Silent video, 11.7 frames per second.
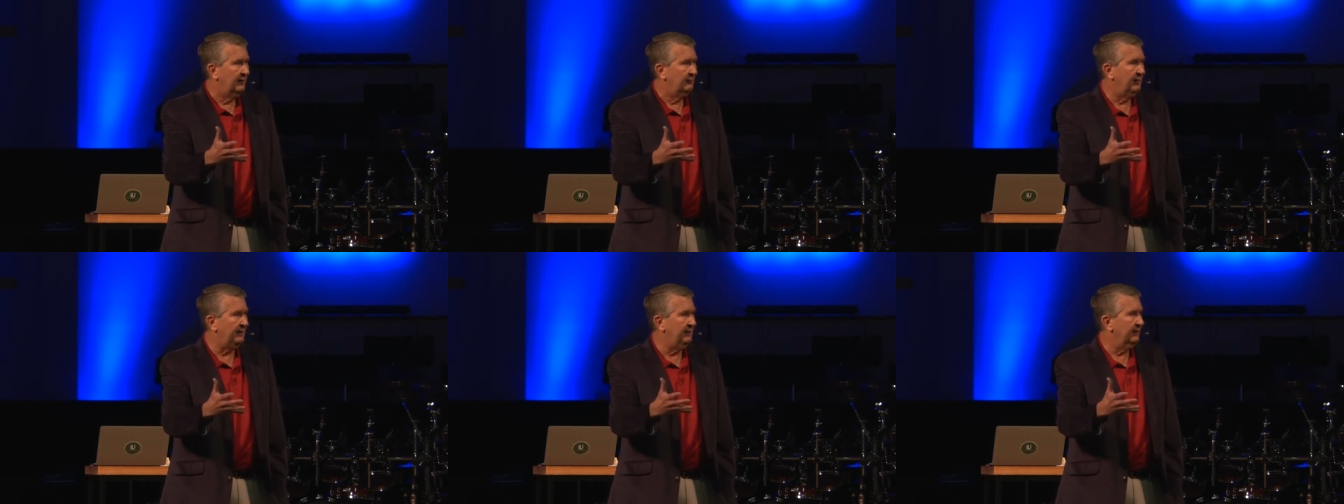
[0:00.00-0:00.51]

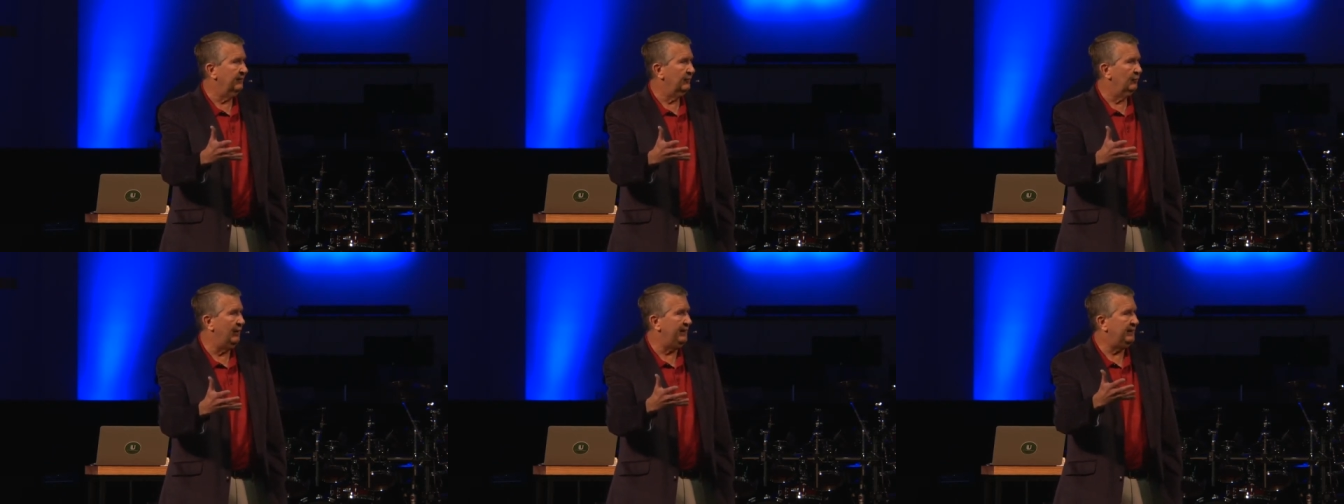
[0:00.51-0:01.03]
but
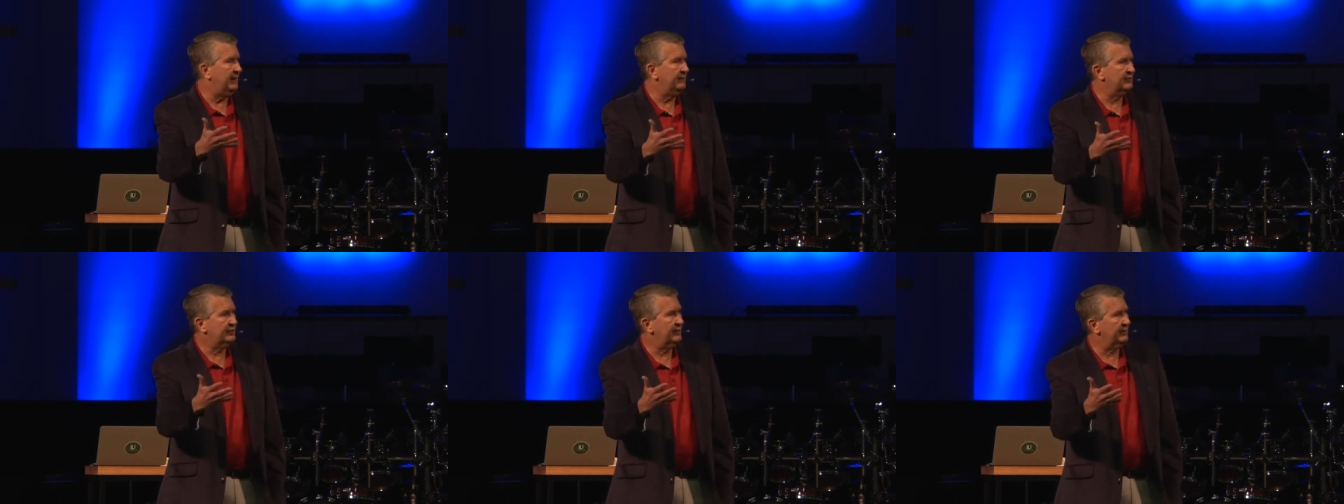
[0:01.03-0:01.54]
when it
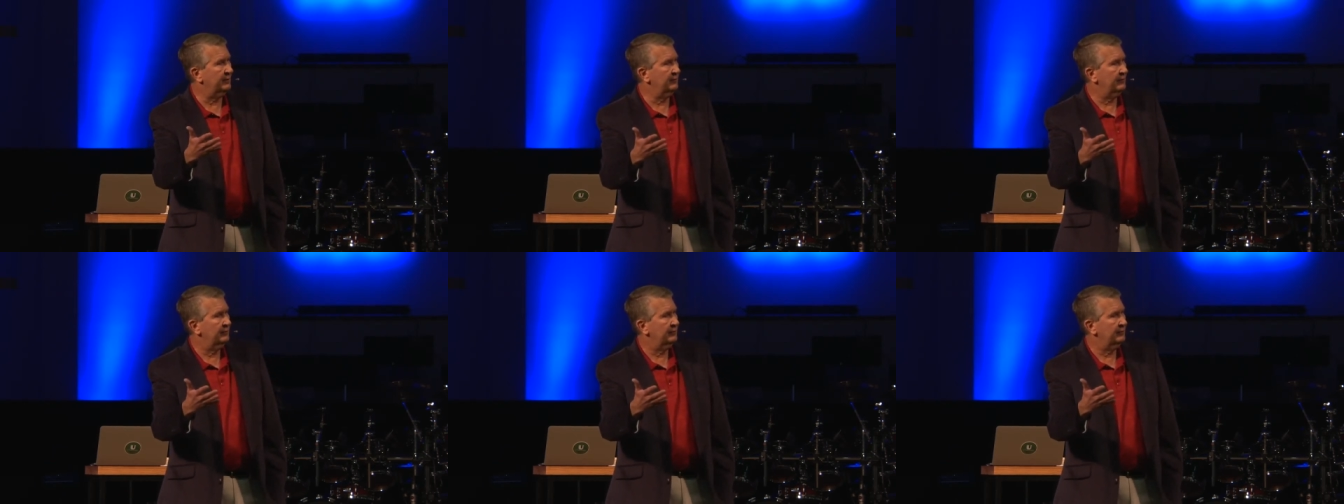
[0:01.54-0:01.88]
comes to